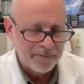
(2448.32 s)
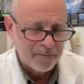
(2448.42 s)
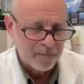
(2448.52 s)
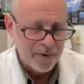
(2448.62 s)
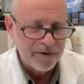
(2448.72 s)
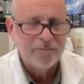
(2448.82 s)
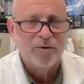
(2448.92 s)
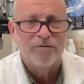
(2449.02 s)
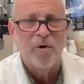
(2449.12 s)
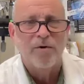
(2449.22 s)
We have
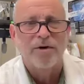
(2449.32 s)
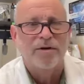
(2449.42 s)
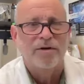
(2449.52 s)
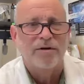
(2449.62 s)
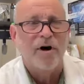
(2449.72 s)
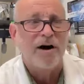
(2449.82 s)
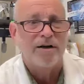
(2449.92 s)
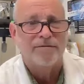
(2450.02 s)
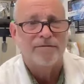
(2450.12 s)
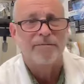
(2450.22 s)
moved forward a
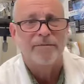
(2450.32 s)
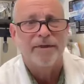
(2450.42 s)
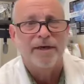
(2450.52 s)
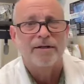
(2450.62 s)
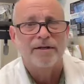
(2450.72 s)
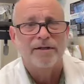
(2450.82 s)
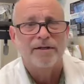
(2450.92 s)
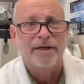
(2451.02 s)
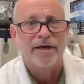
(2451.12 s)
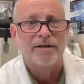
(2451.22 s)
lot from then in
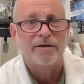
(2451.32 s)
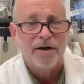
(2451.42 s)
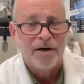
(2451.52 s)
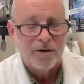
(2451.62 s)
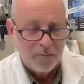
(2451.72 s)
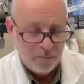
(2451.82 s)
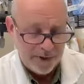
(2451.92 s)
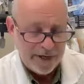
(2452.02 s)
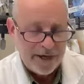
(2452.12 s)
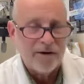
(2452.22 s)
that we
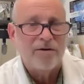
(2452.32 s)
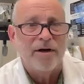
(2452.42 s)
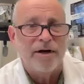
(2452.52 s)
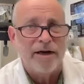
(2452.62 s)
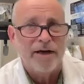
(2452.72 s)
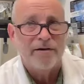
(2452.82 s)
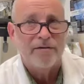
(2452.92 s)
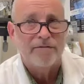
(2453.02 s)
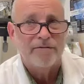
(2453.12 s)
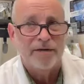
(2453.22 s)
now
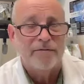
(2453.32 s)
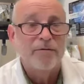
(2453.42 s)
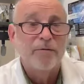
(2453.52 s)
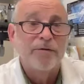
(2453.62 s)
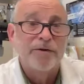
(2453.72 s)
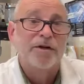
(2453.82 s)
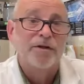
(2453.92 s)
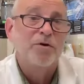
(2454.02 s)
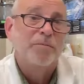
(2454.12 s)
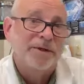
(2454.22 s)
have, if we're talking
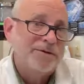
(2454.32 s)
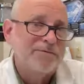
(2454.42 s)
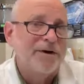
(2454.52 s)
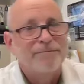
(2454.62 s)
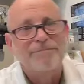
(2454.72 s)
humans, right?